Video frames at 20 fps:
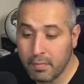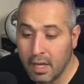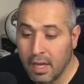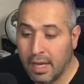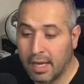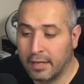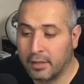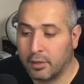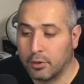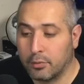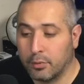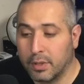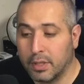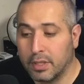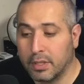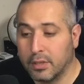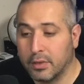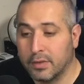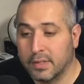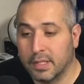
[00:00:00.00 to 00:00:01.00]
and could really
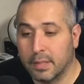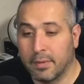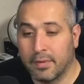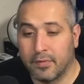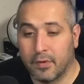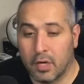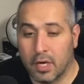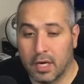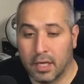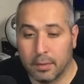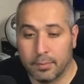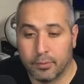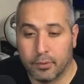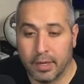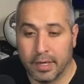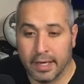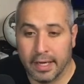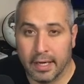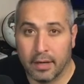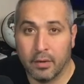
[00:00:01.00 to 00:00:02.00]
use some of our help right
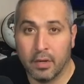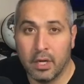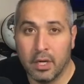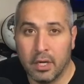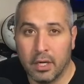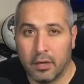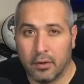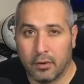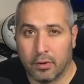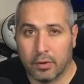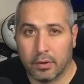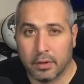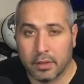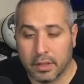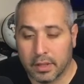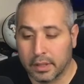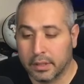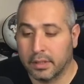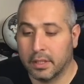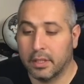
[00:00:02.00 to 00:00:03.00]
now in order to
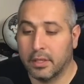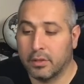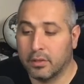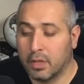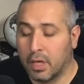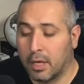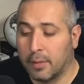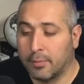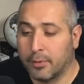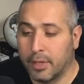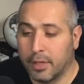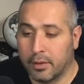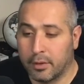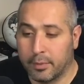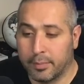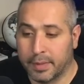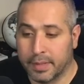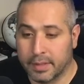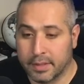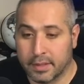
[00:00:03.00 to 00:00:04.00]
continue to operate their
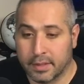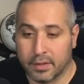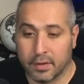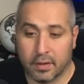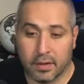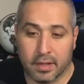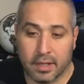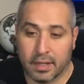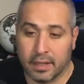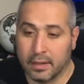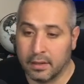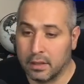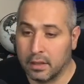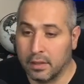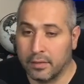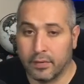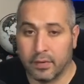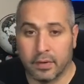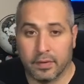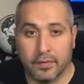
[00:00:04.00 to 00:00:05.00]
business so that they can
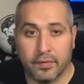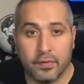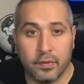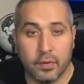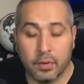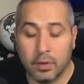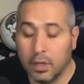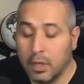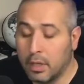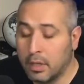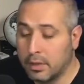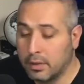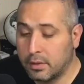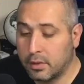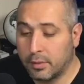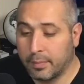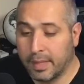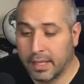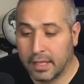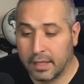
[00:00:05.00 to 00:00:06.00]
deliver the food to
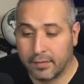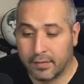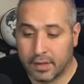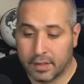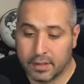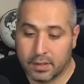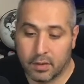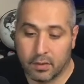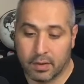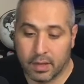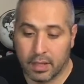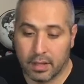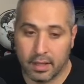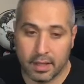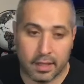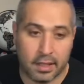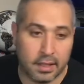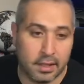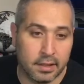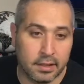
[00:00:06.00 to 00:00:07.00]
many of us, so that they
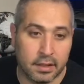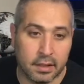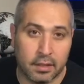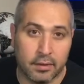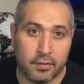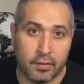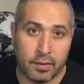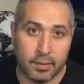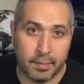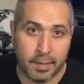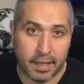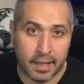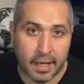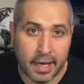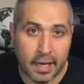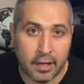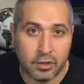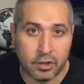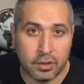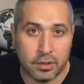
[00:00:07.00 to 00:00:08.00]
can deliver the
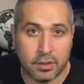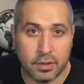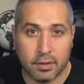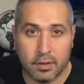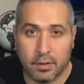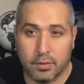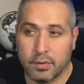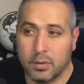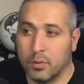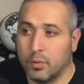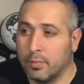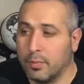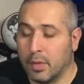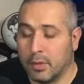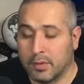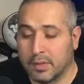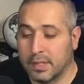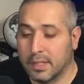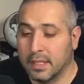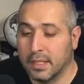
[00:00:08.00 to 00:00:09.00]
medication to those who
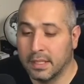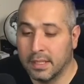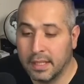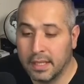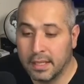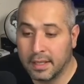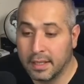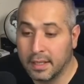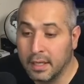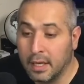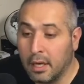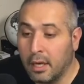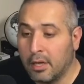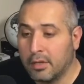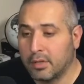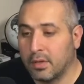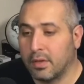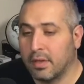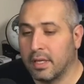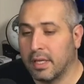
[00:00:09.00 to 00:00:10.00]
most need it, so
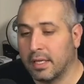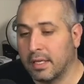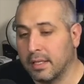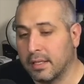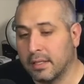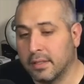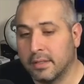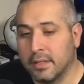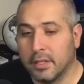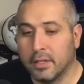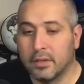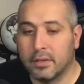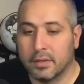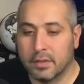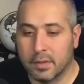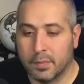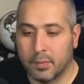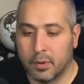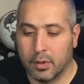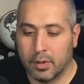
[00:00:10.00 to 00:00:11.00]
that they can continue to
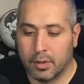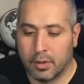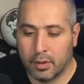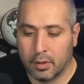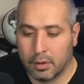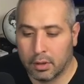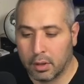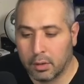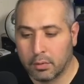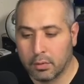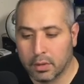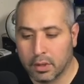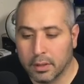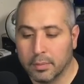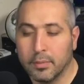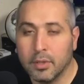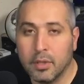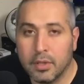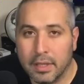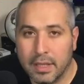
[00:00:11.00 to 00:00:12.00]
support their local
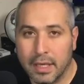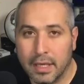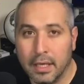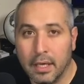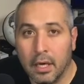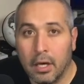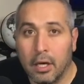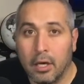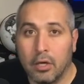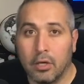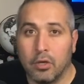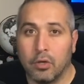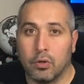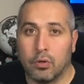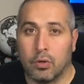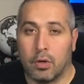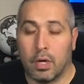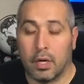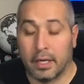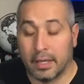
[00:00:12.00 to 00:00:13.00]
community. You
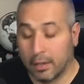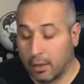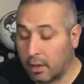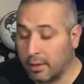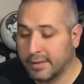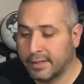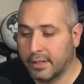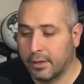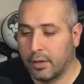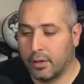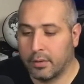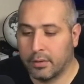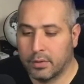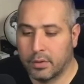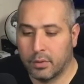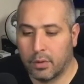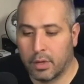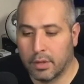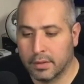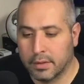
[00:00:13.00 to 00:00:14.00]
can also go to
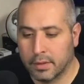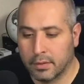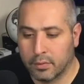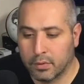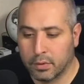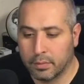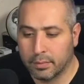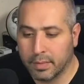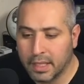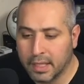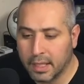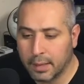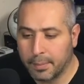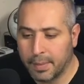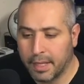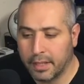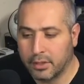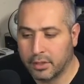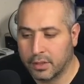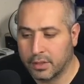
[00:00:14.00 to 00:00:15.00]
our social media
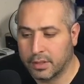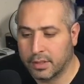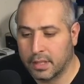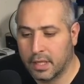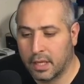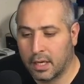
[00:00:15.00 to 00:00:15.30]
pages,